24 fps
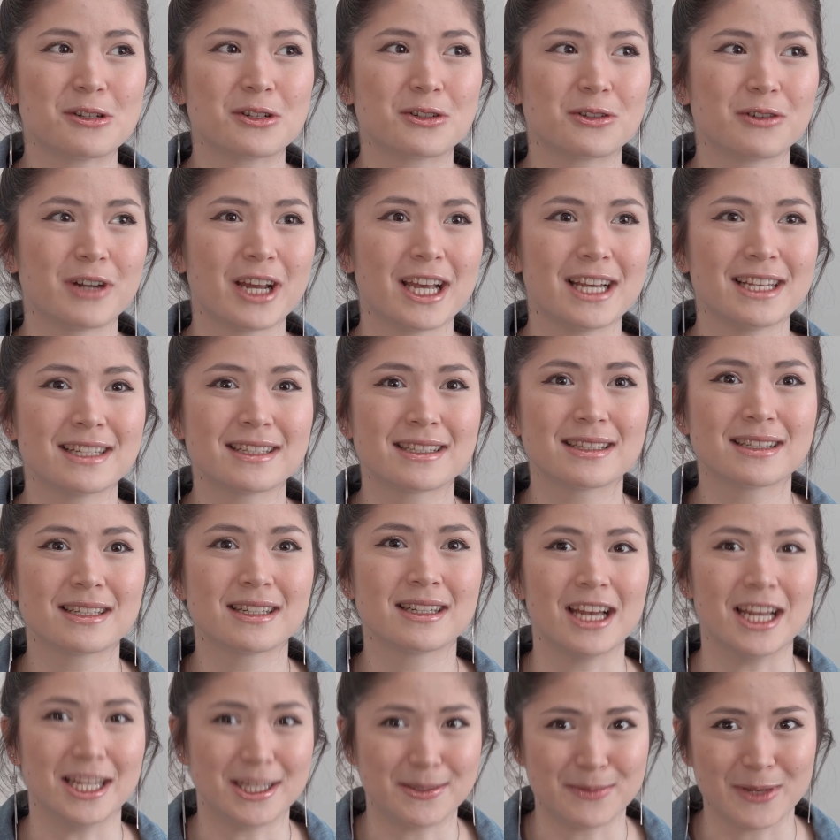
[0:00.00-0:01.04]
stressed,
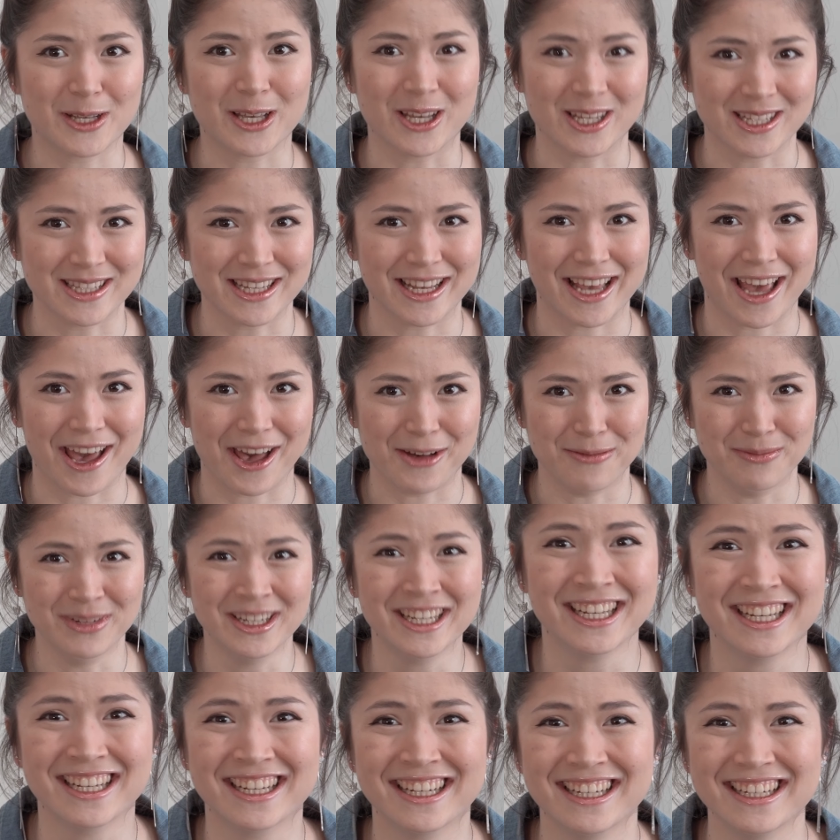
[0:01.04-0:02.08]
it's because I am.
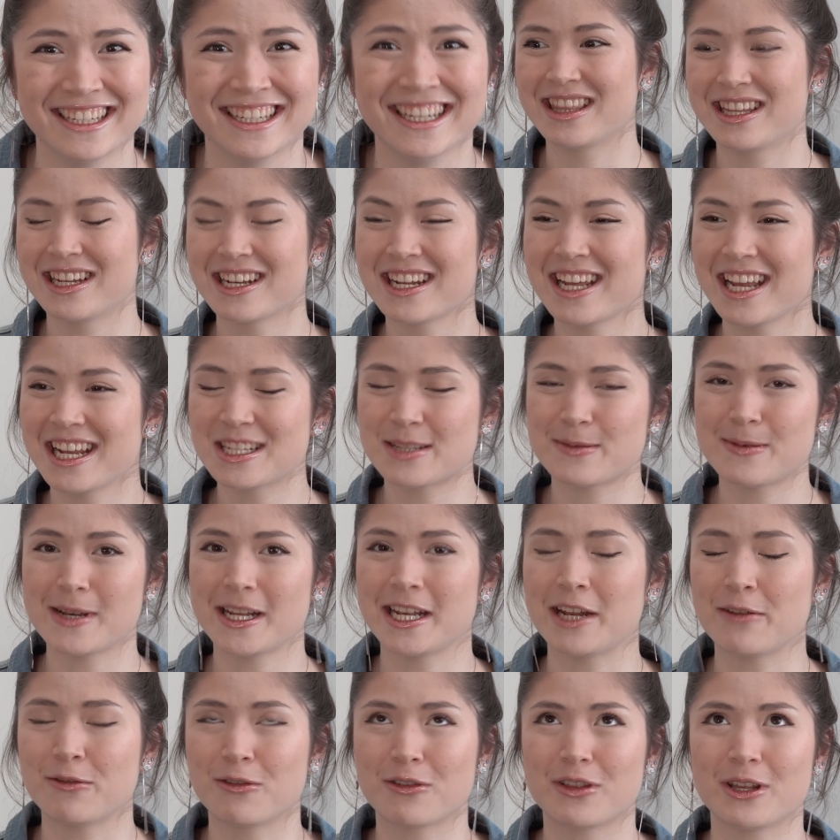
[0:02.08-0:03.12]
Did I
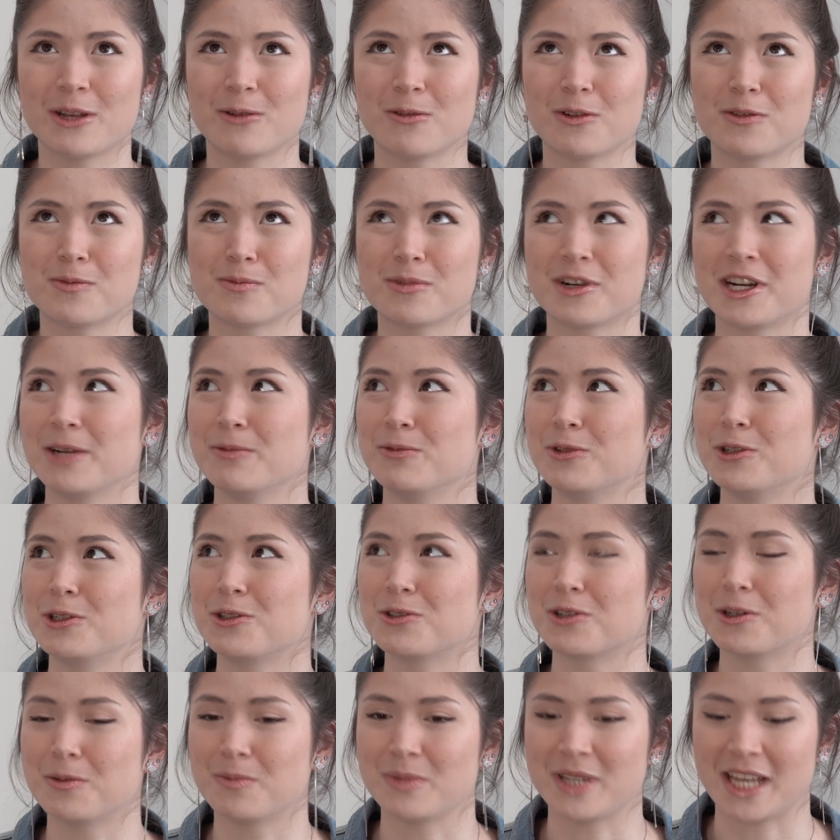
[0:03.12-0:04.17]
explain everything with Prime
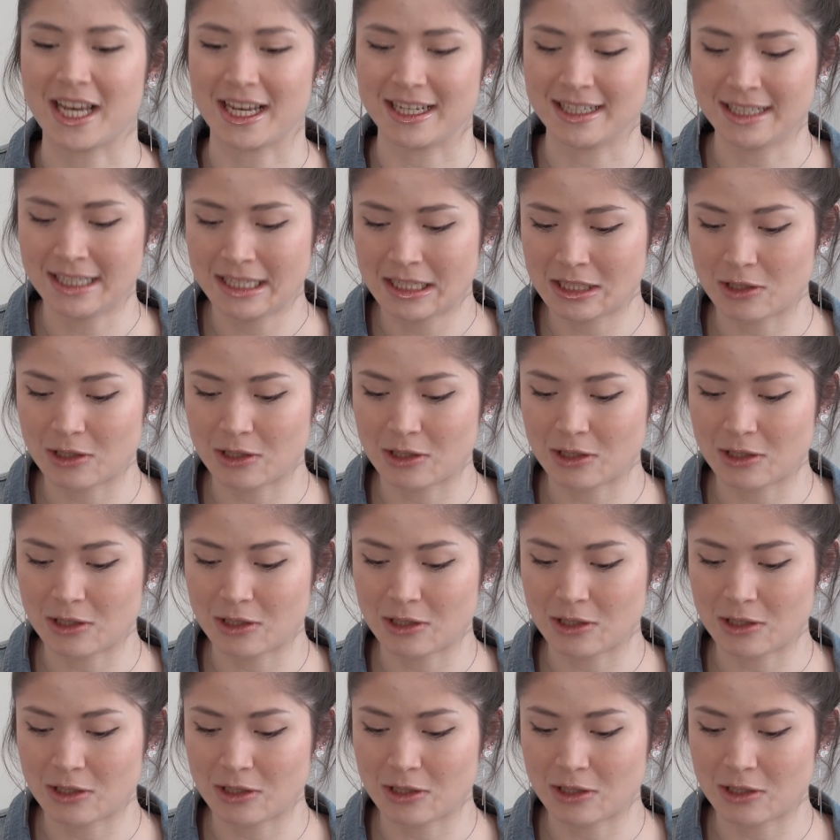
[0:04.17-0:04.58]
Wardrobe? Yeah.